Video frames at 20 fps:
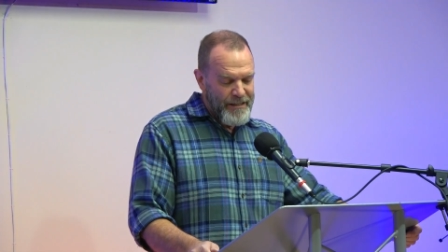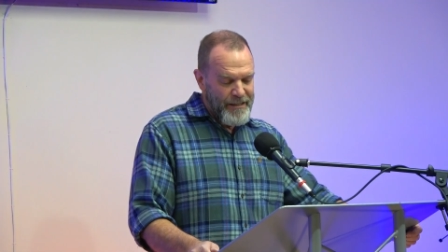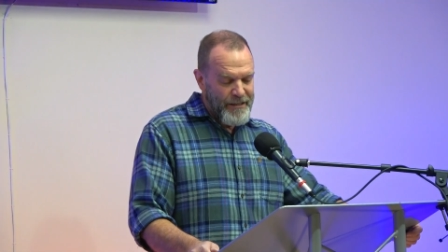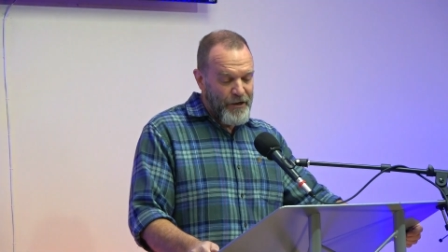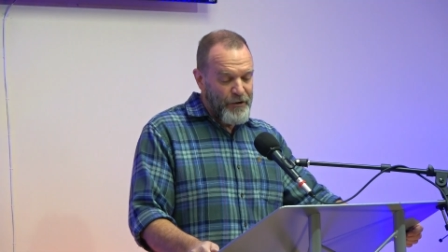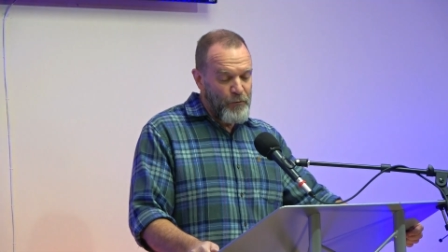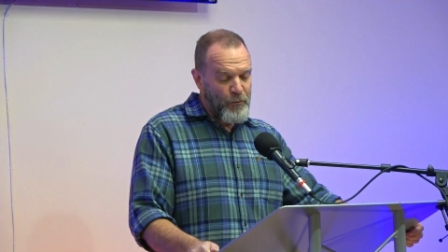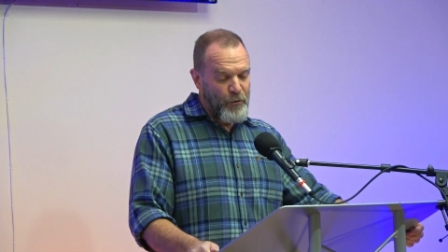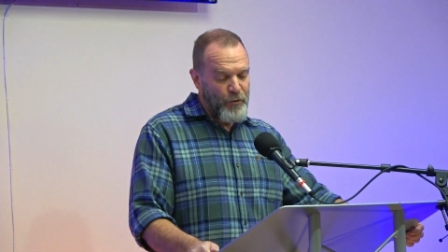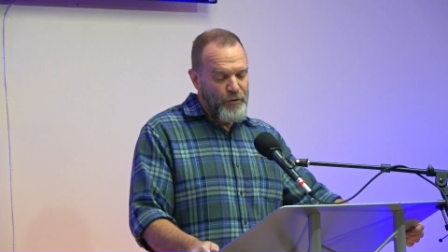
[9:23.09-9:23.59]
In
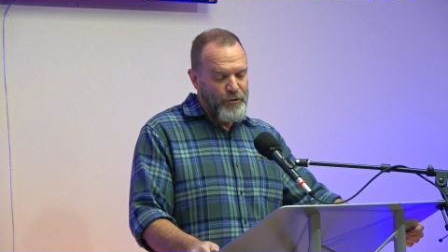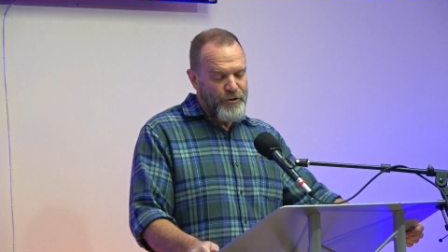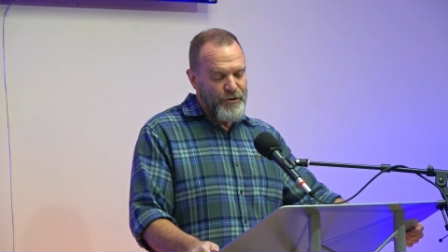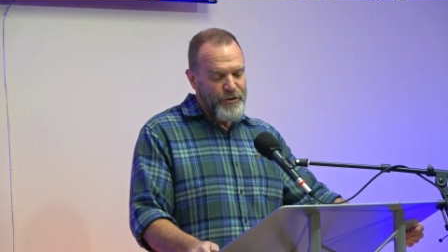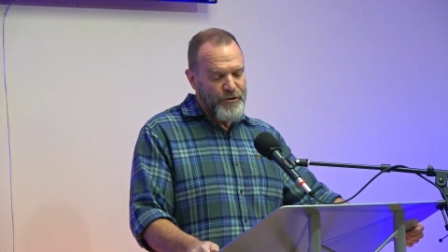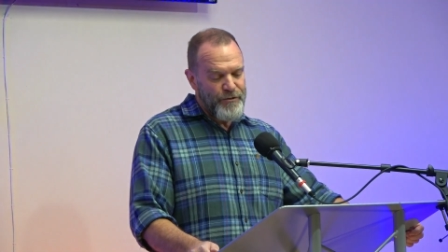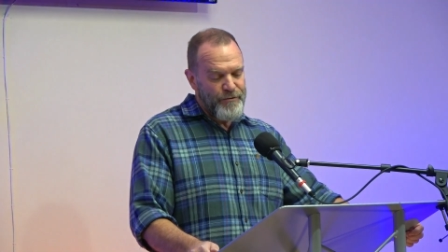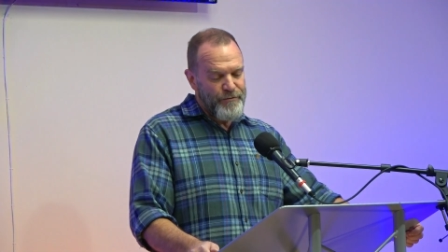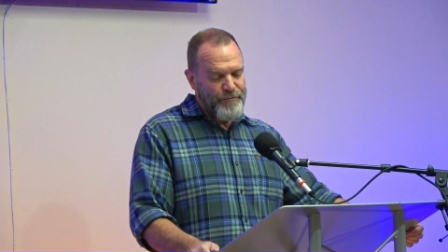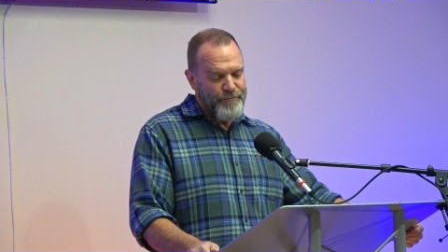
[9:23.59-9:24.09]
other
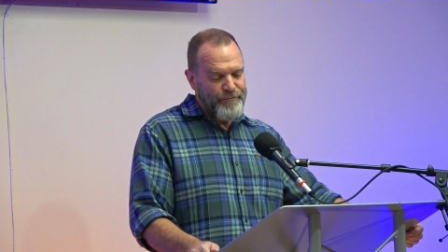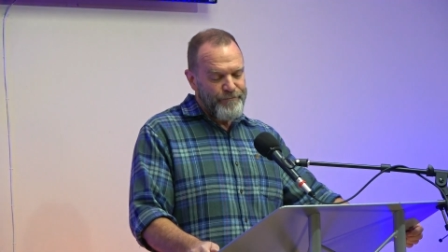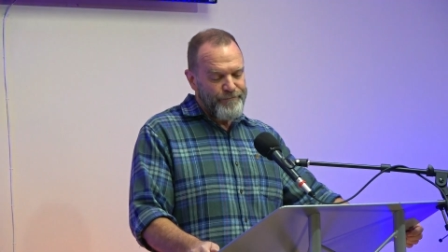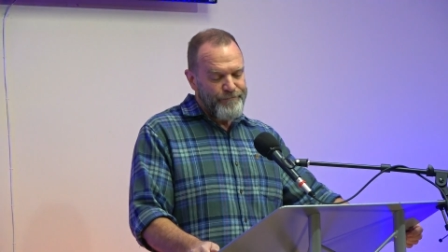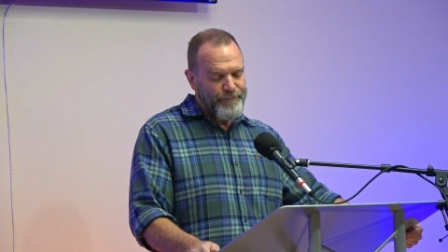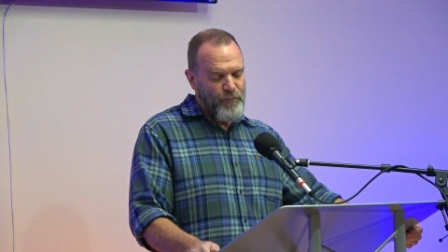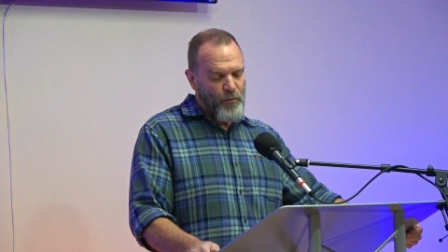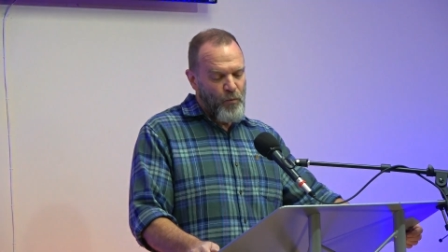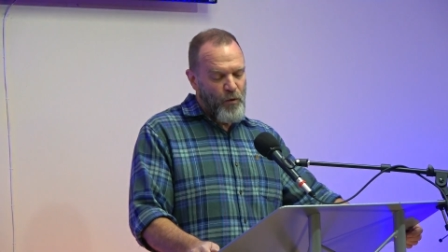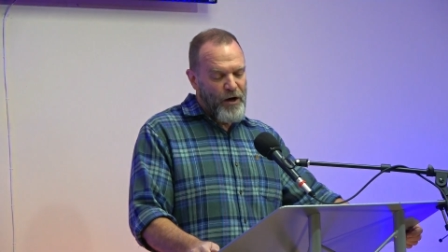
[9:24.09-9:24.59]
words,
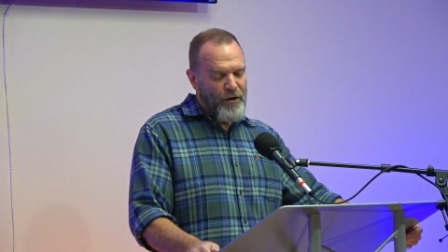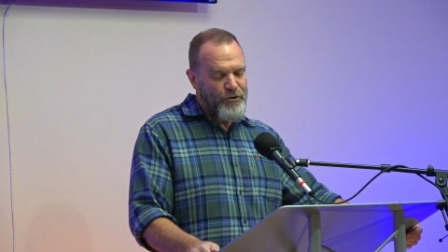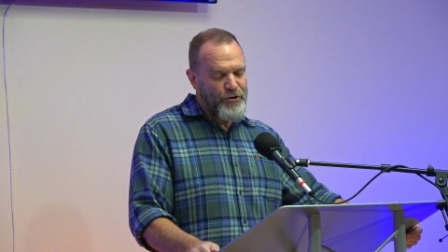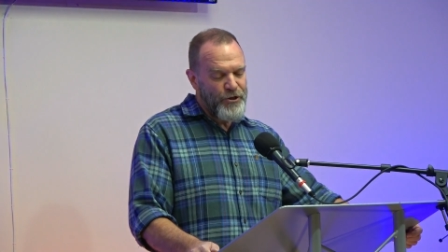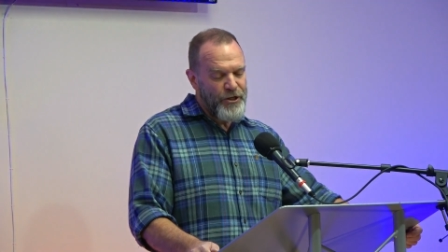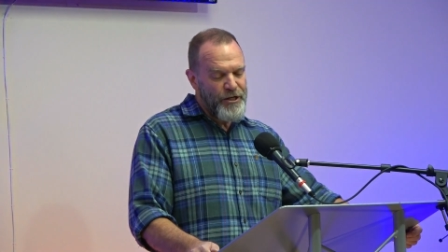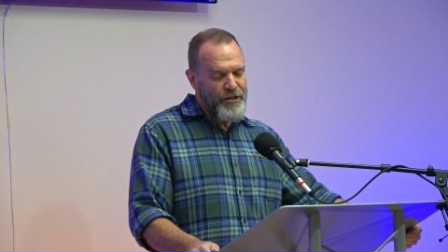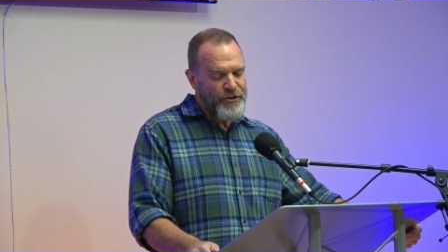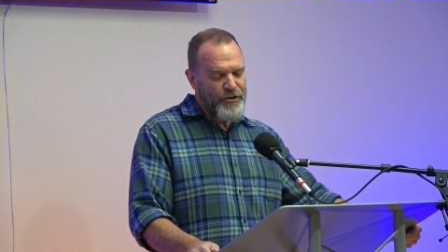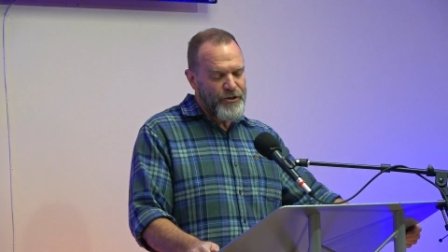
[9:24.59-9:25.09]
while
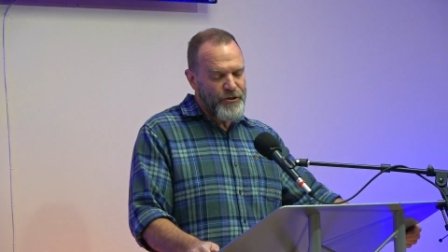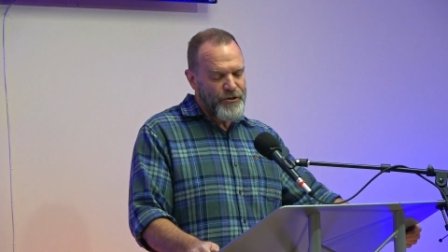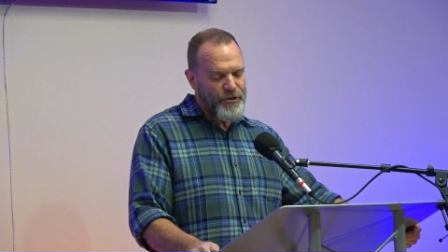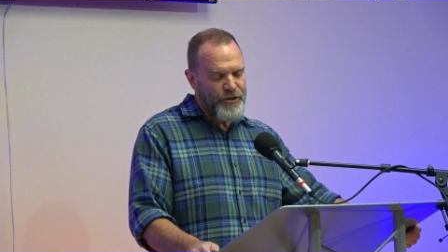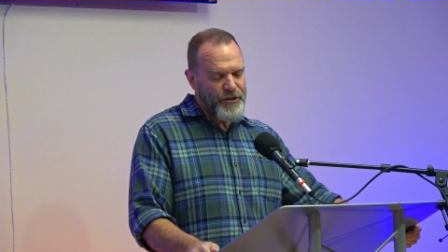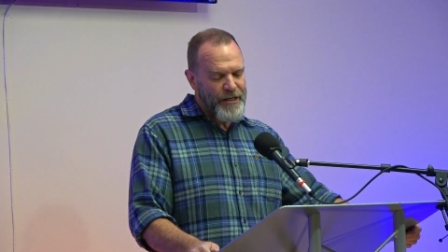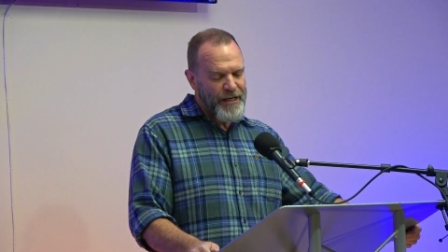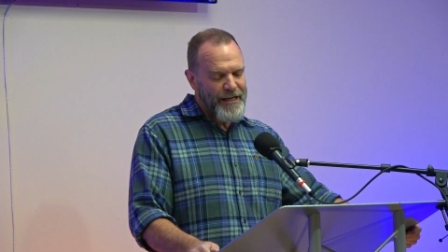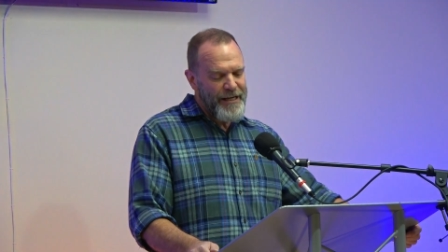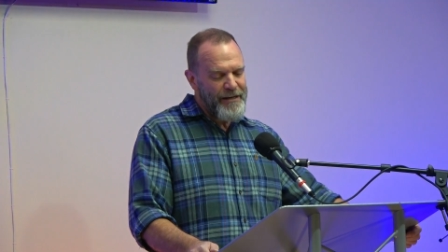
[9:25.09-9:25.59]

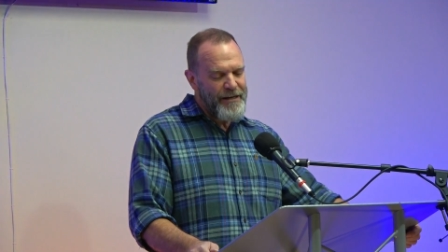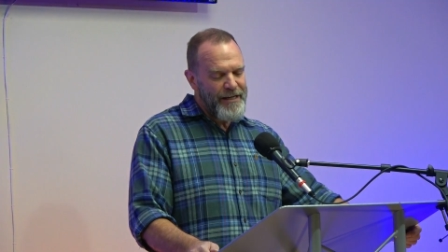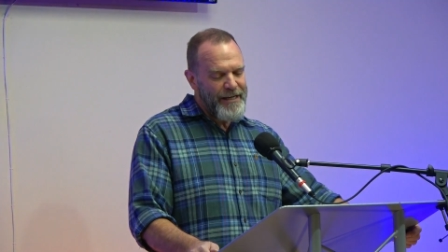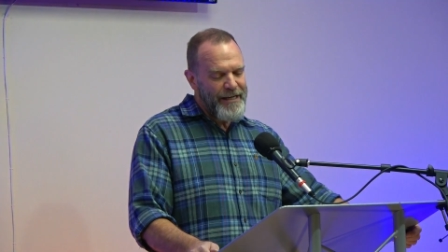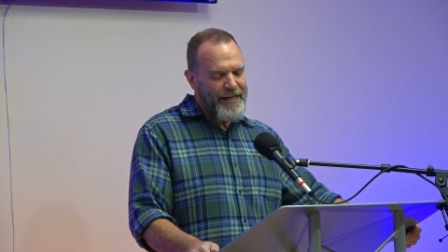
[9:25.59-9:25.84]
Jesus, he,